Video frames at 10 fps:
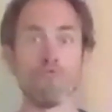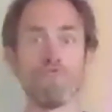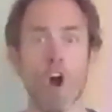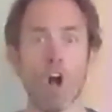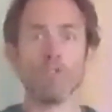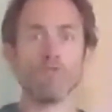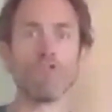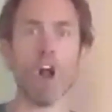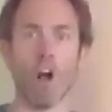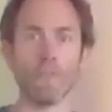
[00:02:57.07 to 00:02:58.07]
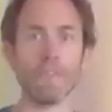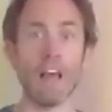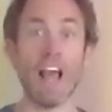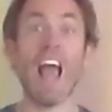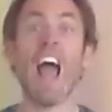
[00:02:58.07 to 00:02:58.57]
Run,
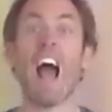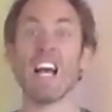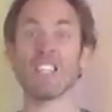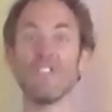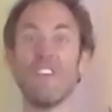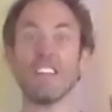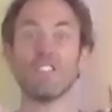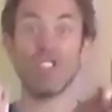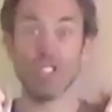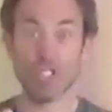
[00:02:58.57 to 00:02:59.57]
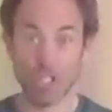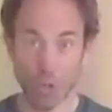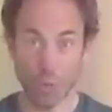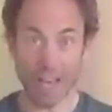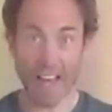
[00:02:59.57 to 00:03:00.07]
run as fast as
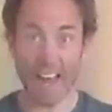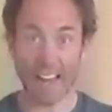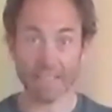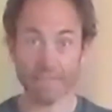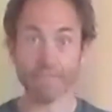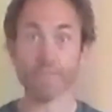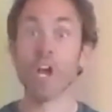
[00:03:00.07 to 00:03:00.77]
you can.